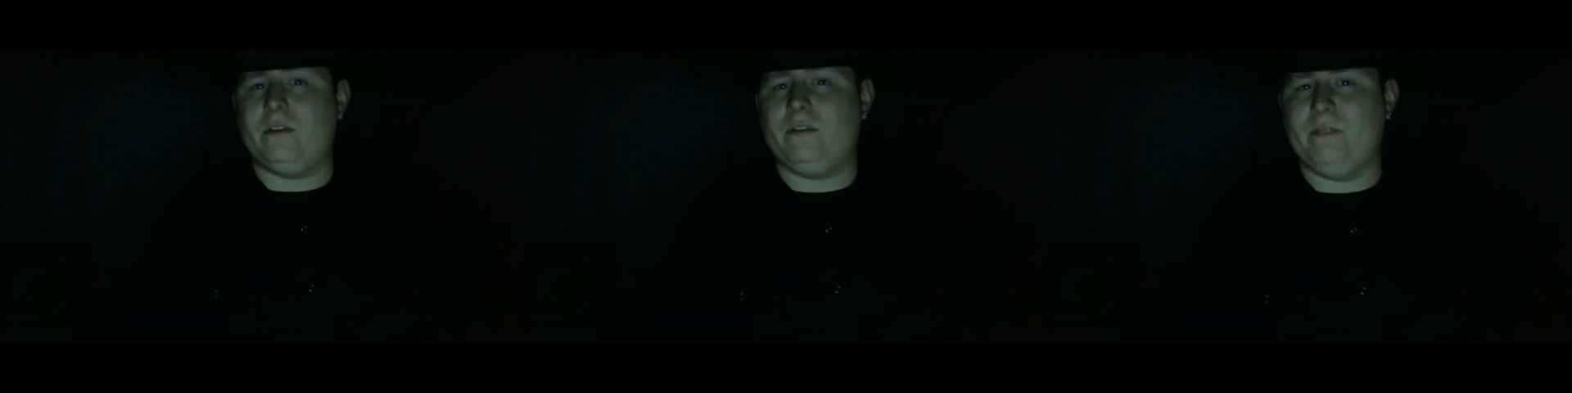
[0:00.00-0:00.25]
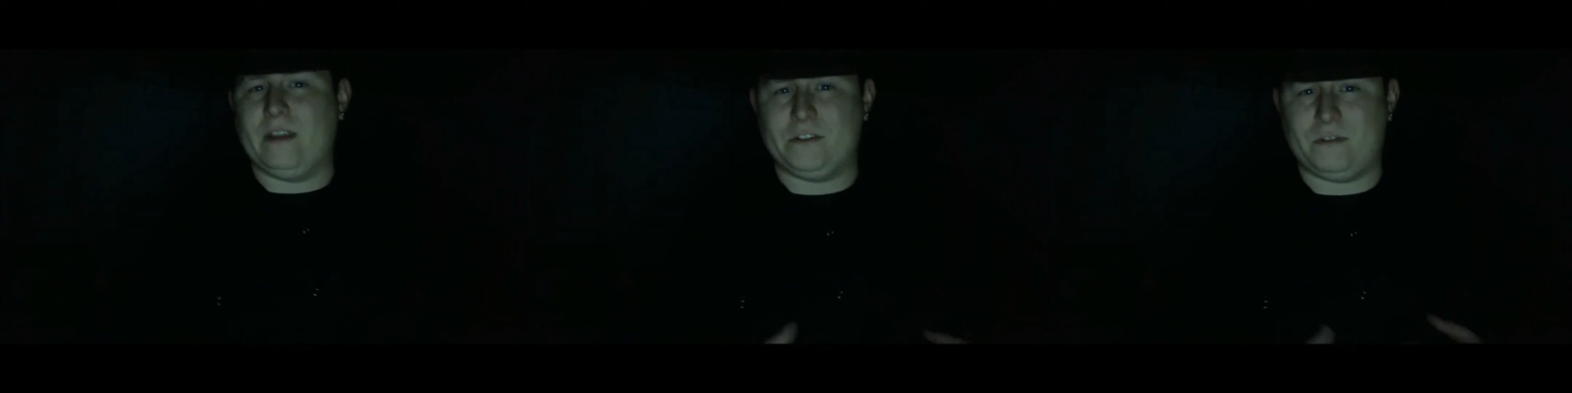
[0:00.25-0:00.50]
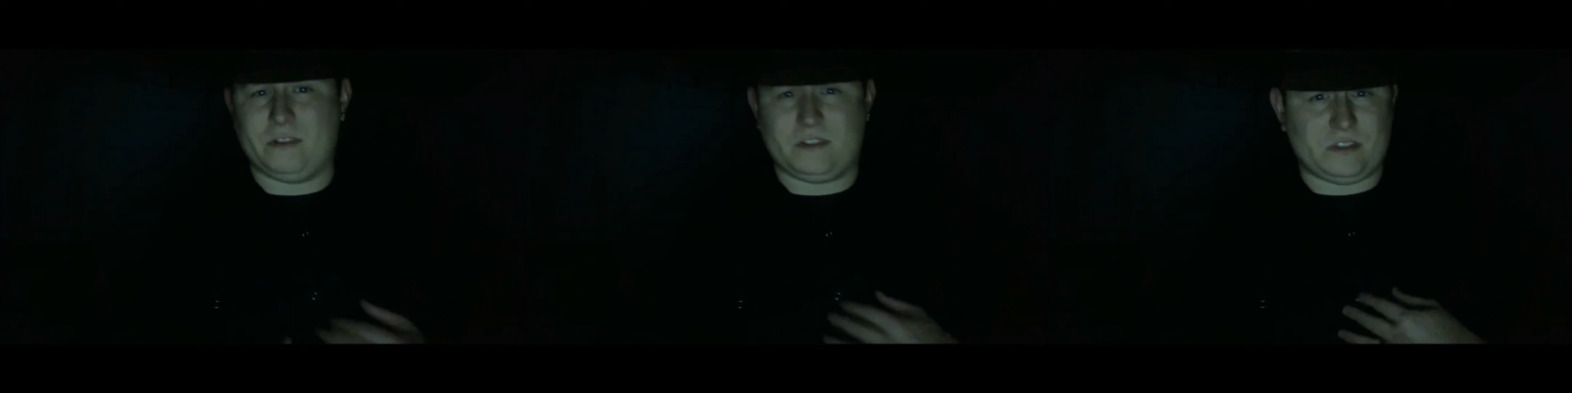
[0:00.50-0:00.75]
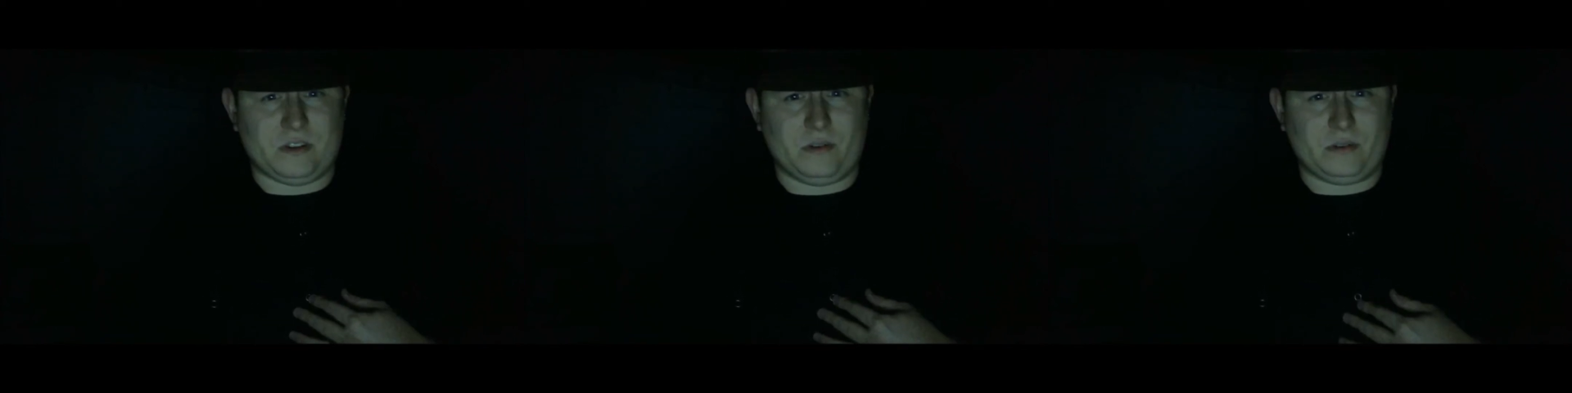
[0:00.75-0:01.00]
adventurous
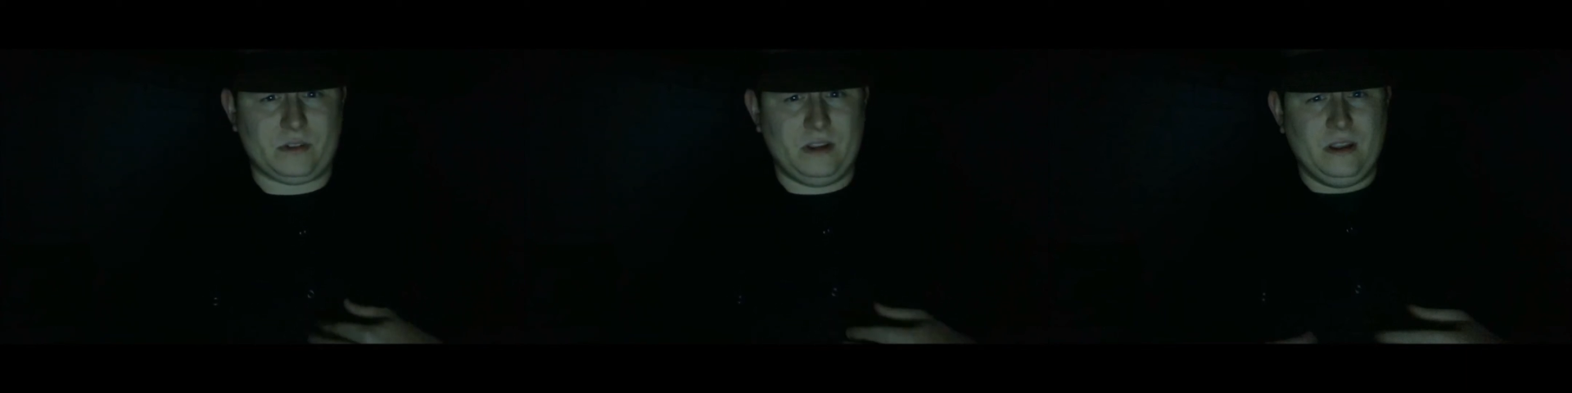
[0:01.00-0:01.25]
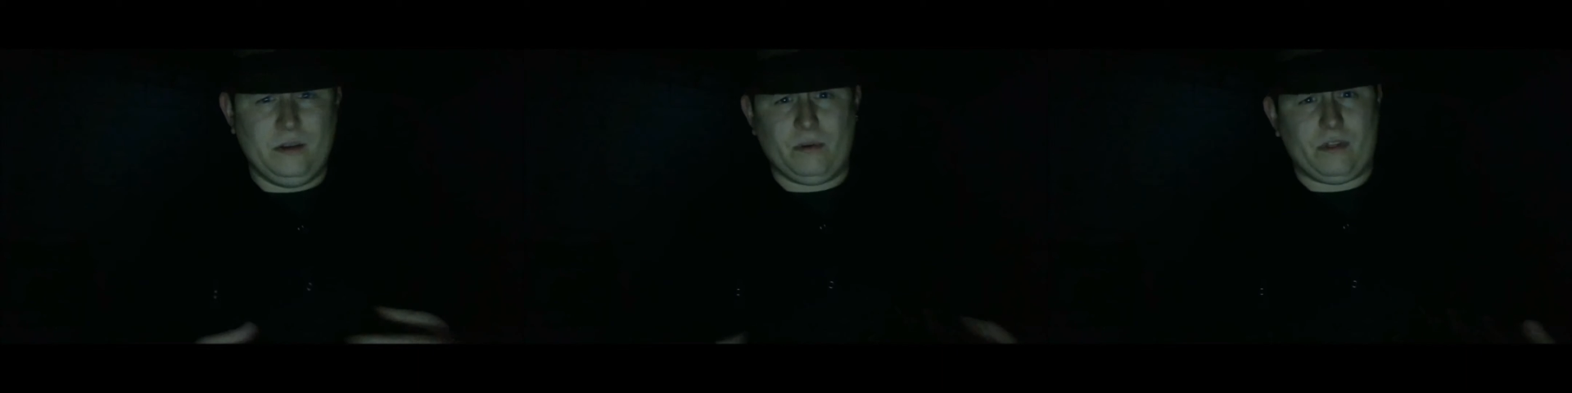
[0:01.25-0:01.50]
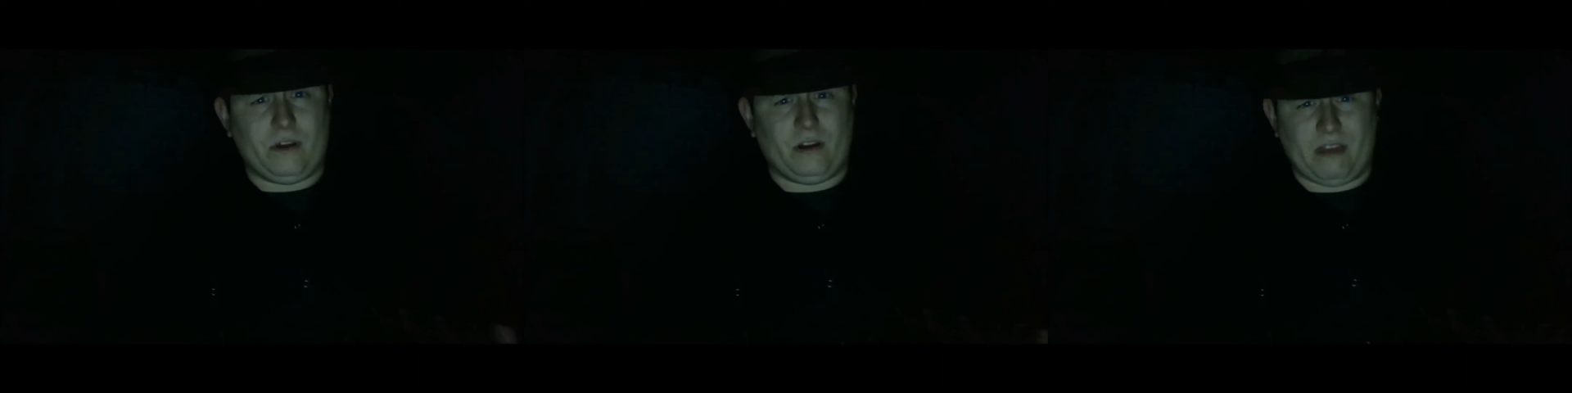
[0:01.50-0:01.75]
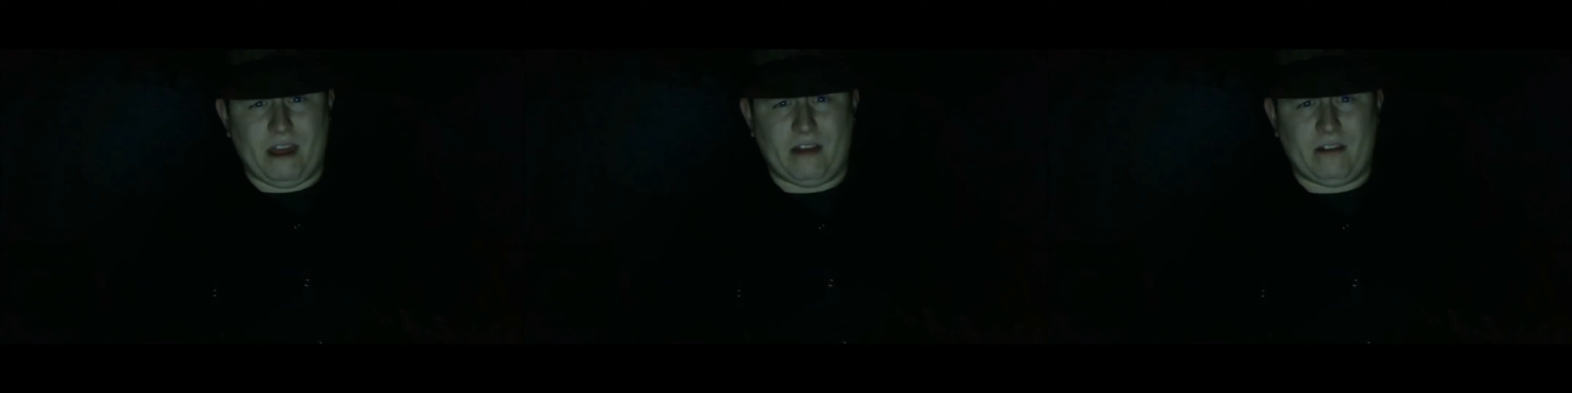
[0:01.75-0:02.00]
soul with our
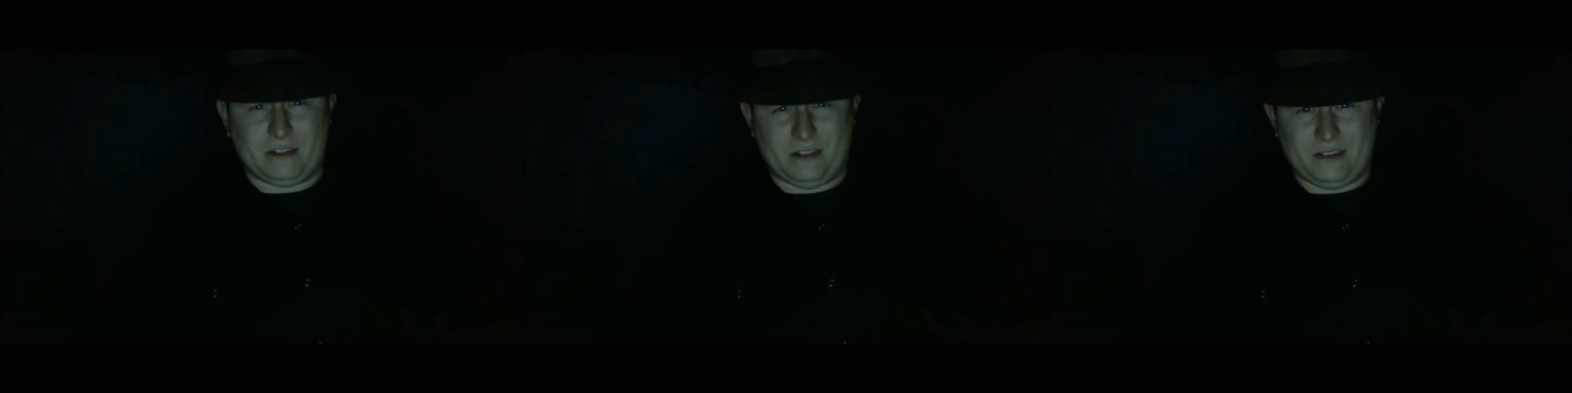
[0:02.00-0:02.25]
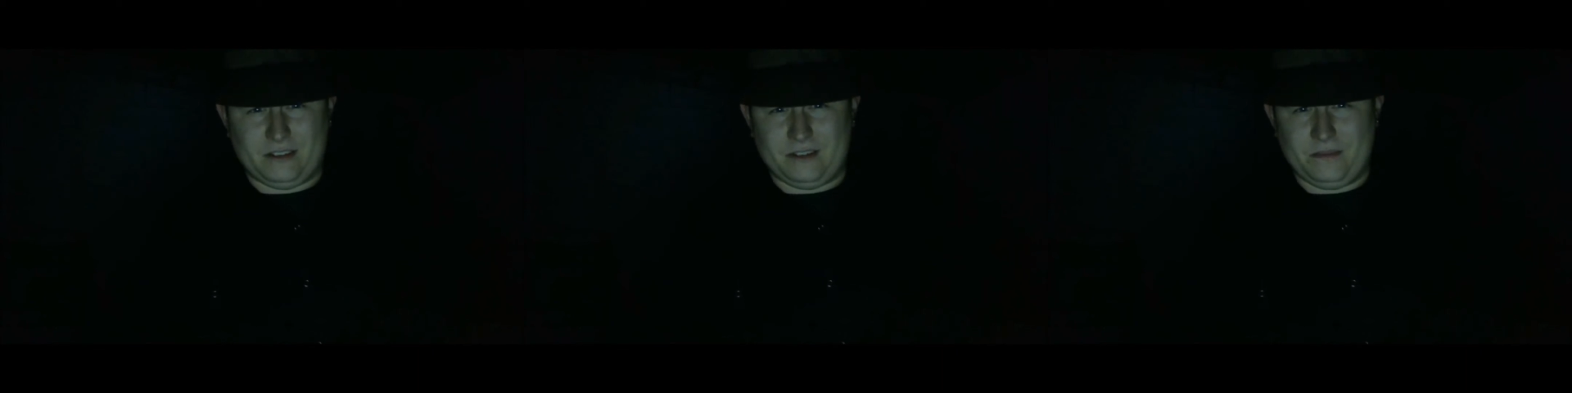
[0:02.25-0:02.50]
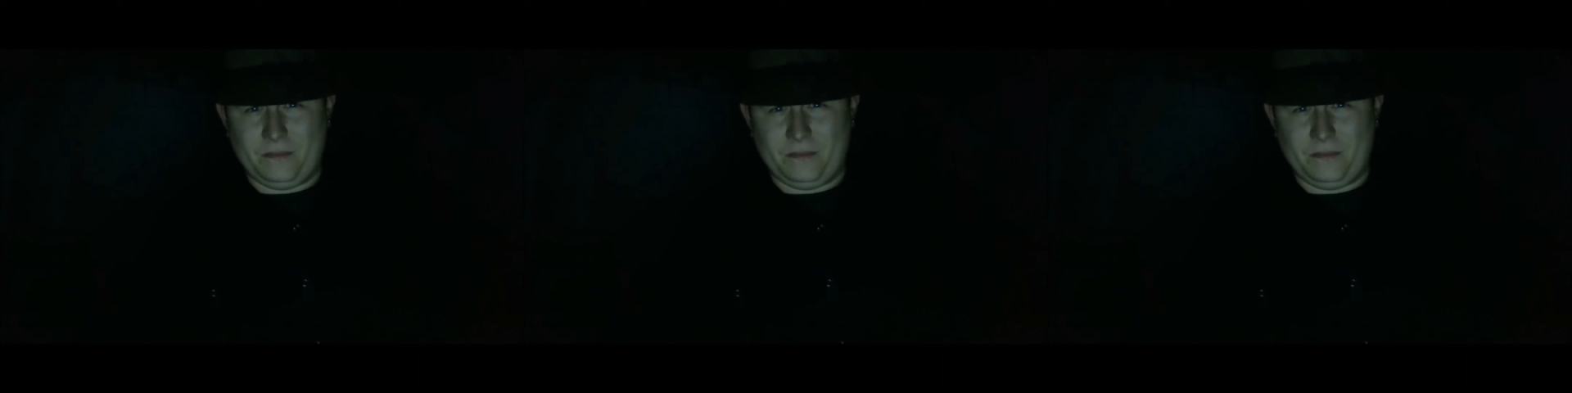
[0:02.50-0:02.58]
characters.